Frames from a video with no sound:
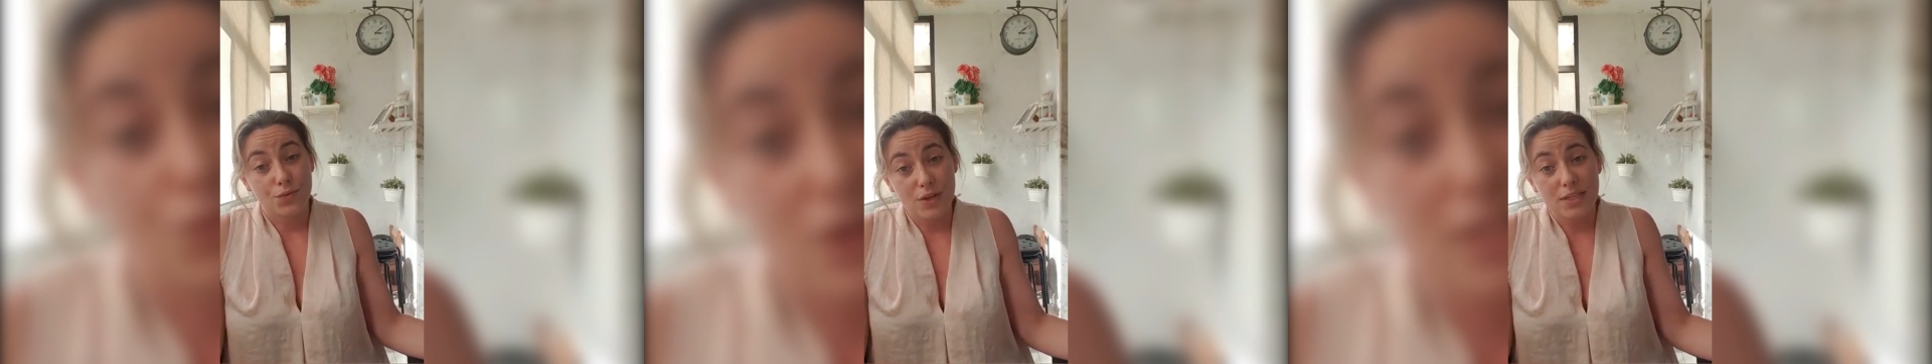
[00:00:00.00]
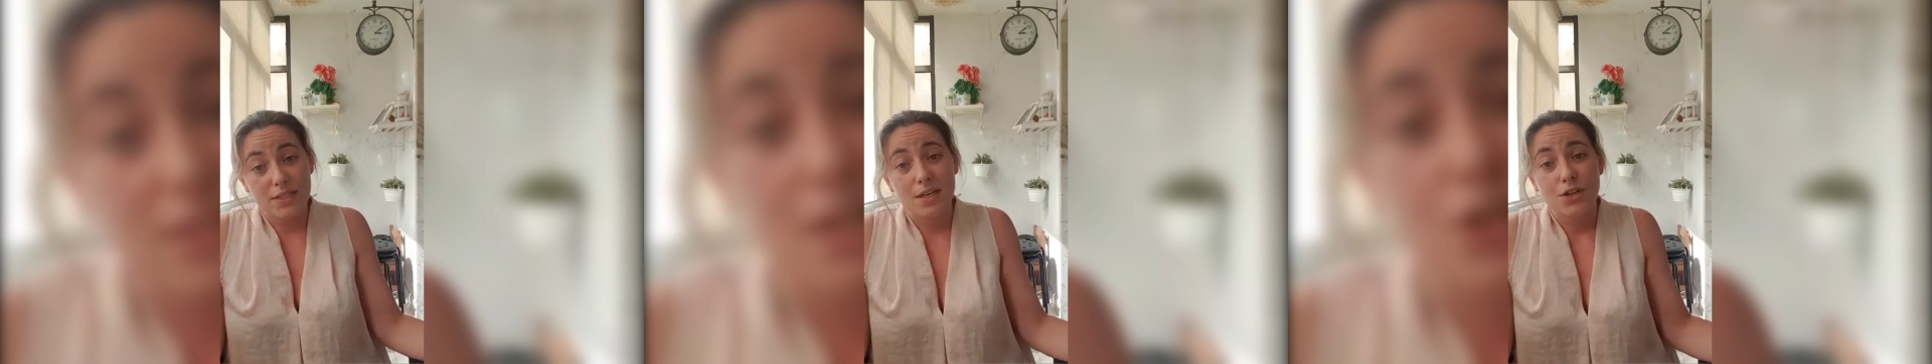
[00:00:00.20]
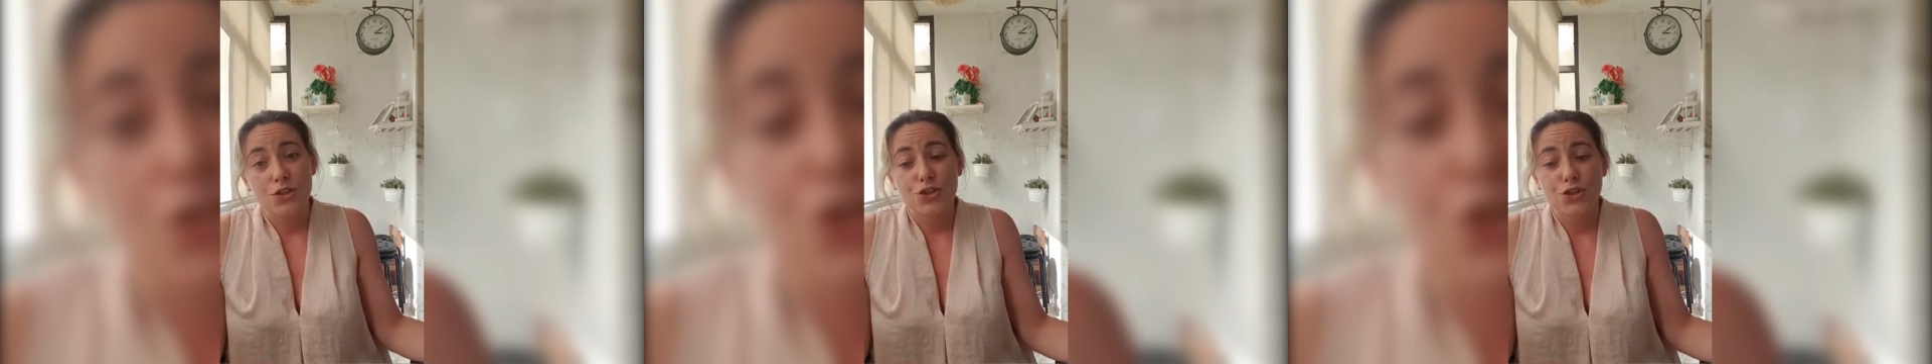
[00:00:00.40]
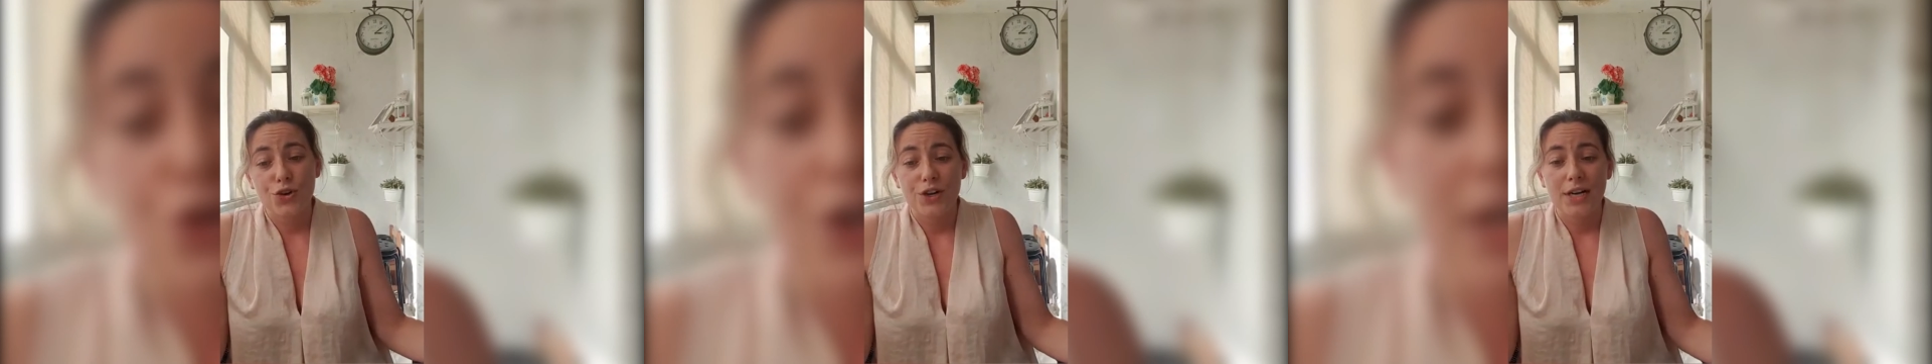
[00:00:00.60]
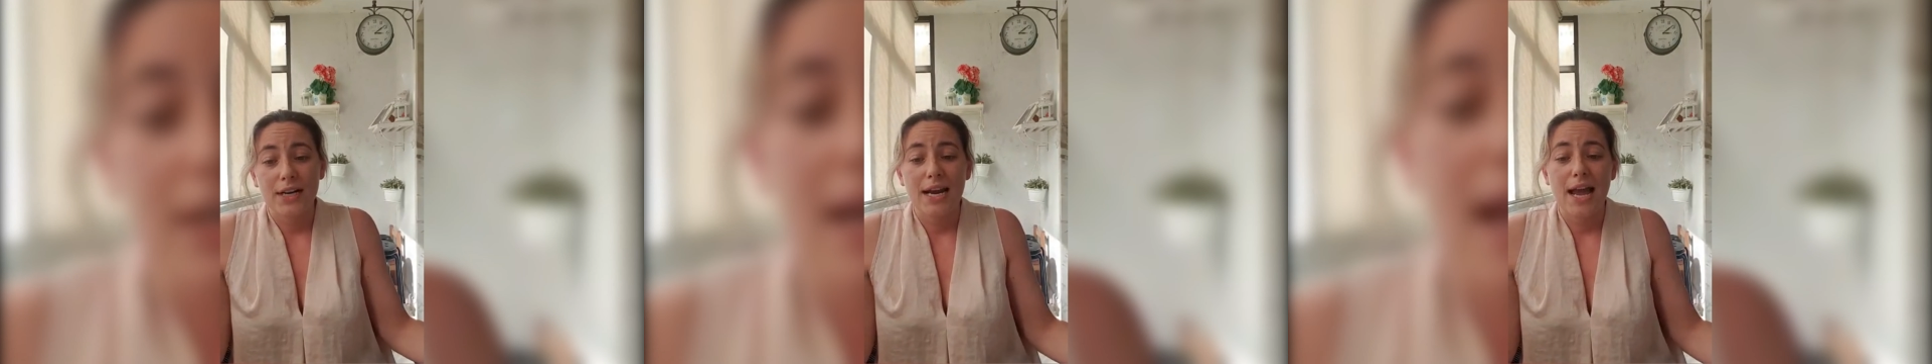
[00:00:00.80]
research,
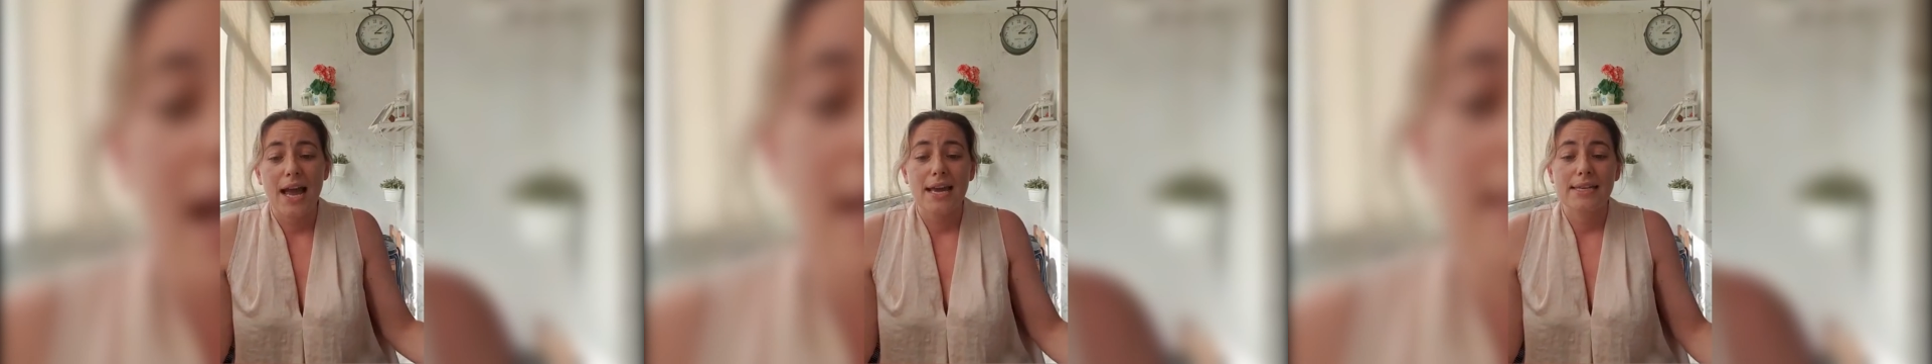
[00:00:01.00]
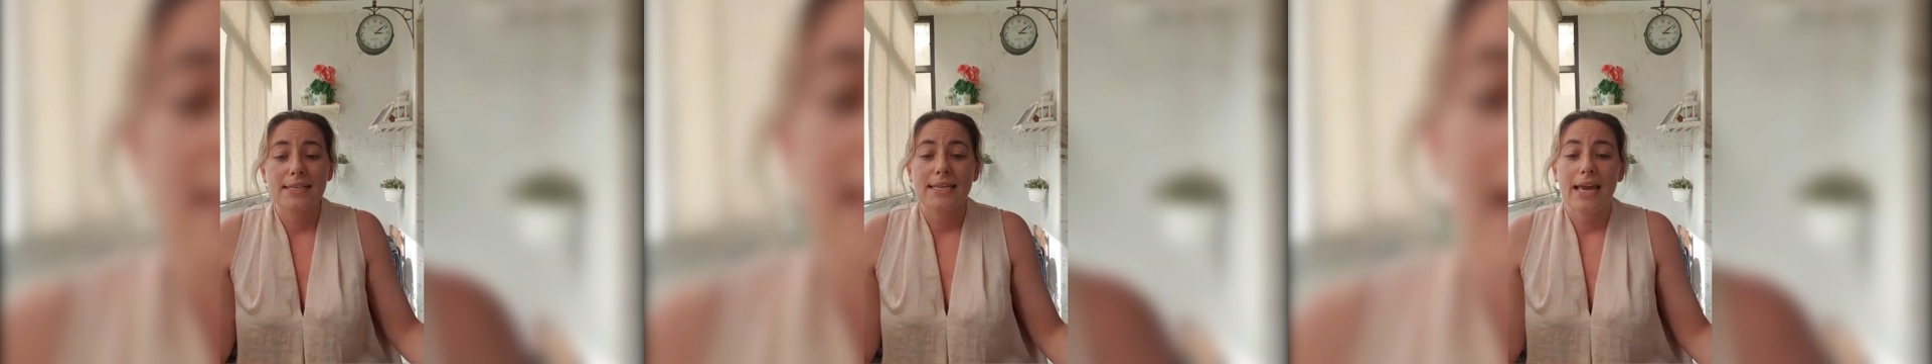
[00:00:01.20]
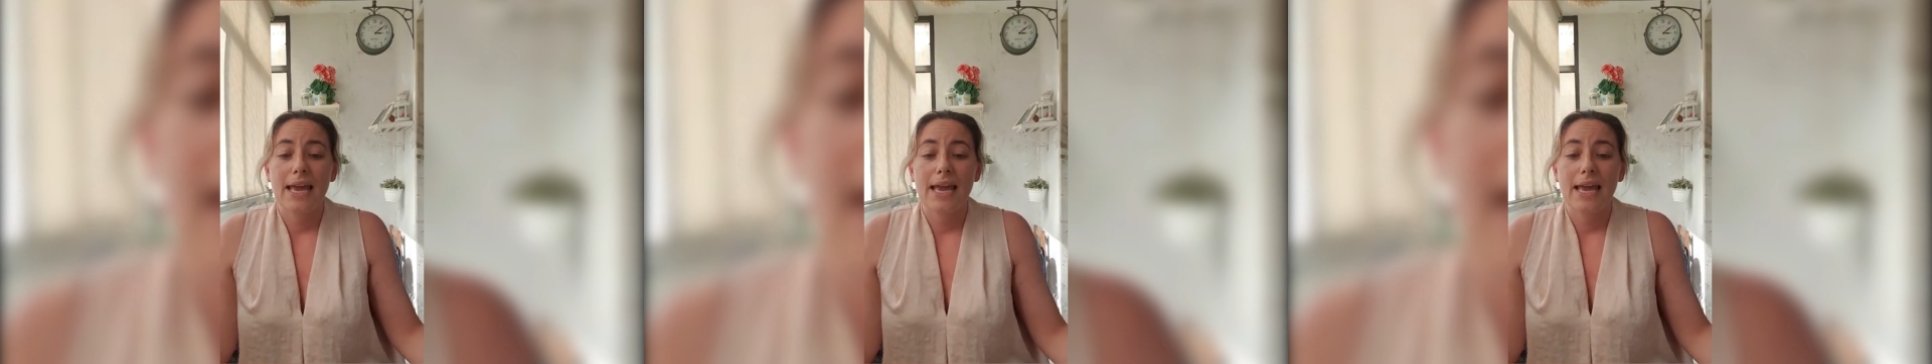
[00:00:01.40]
organize,